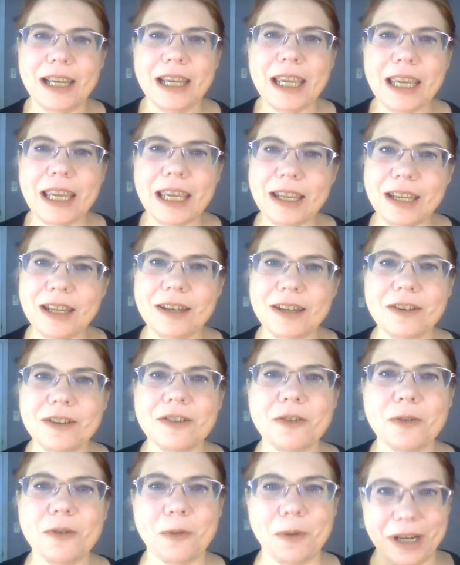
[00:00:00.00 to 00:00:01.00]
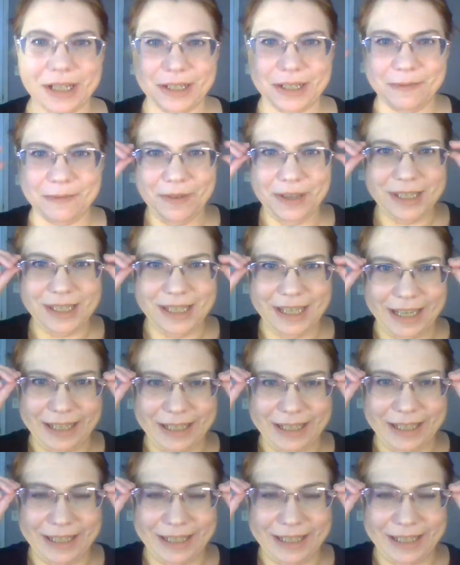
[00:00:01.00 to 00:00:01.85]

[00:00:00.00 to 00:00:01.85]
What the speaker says: in quantum physics.